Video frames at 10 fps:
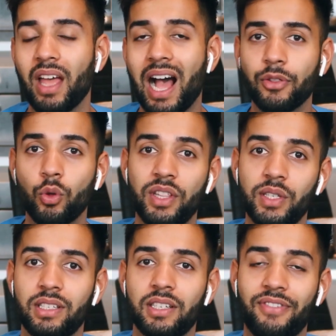I thought
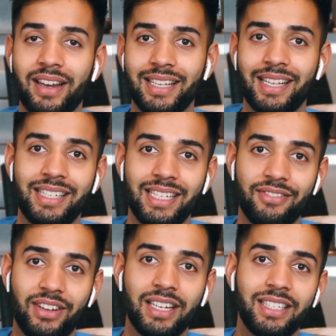this is a fantastic
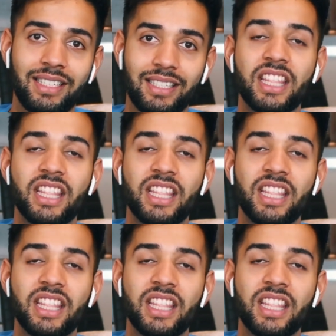device.